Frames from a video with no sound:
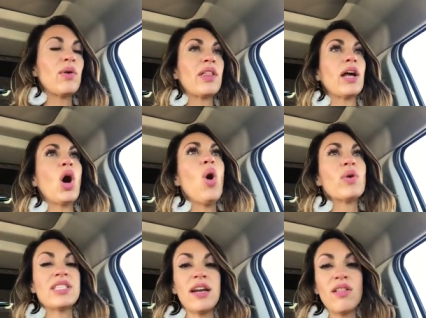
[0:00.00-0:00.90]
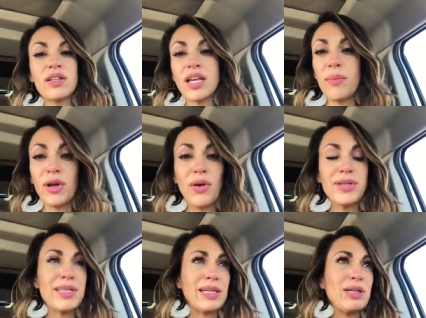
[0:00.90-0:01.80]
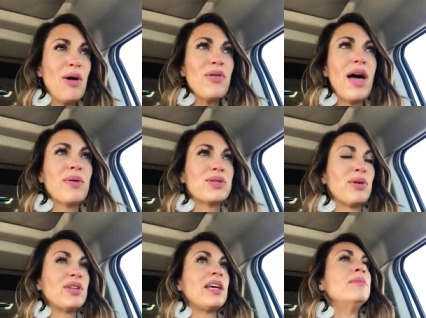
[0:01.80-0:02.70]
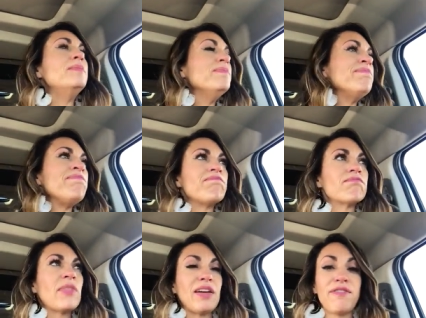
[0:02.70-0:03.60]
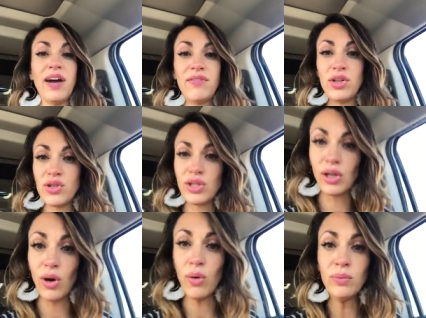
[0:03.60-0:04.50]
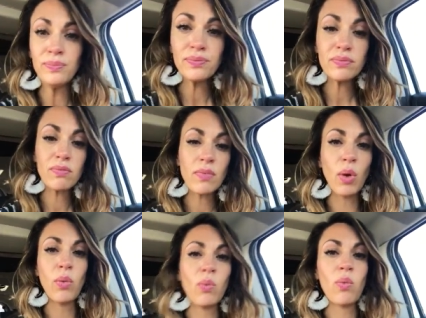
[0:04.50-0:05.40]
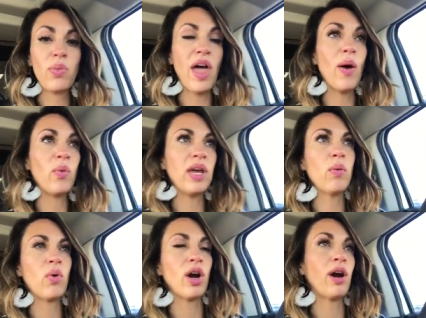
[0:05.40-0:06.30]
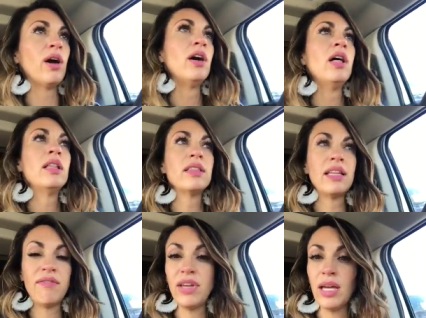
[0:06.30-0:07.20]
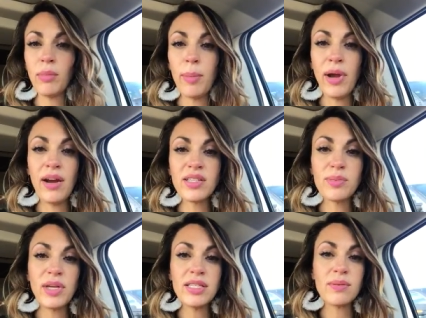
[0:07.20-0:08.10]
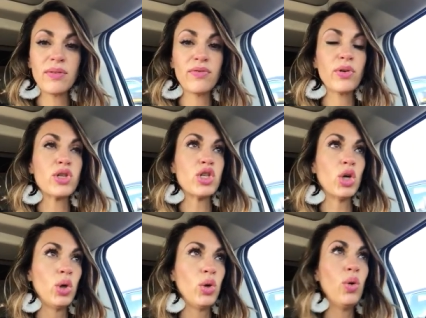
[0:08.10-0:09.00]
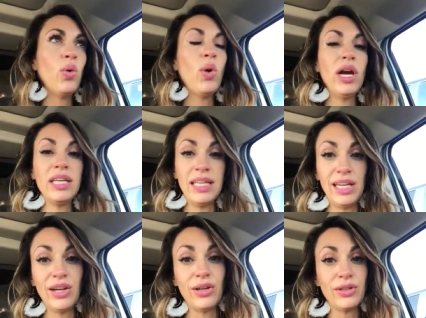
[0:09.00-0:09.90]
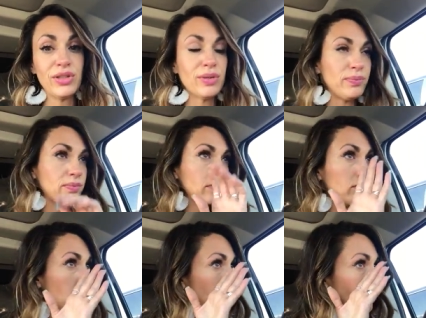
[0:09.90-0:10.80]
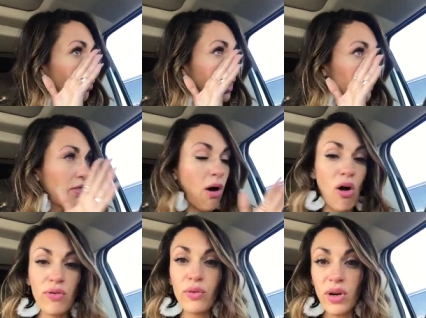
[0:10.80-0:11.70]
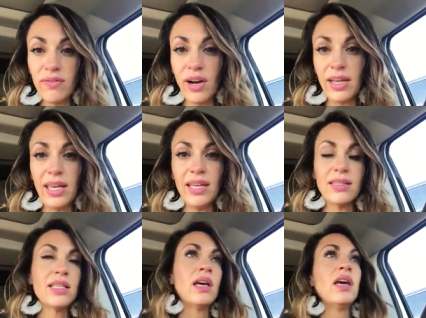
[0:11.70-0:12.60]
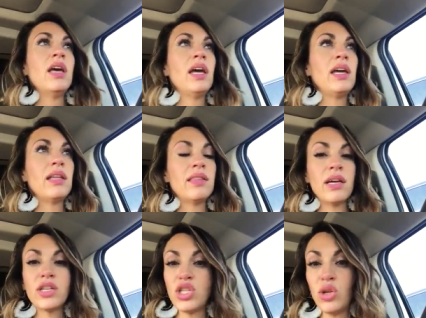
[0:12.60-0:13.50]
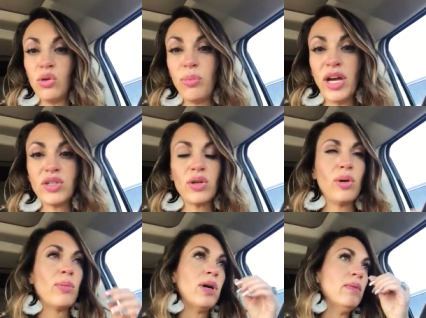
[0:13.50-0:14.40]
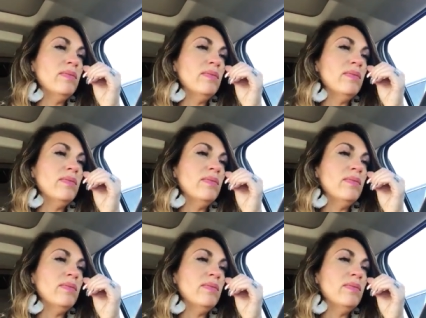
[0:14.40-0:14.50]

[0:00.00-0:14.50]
they were like oh was that a long time ago I was like no that was only like five years ago that we were living in my parents basement for two years with all four of our kids in a two bedroom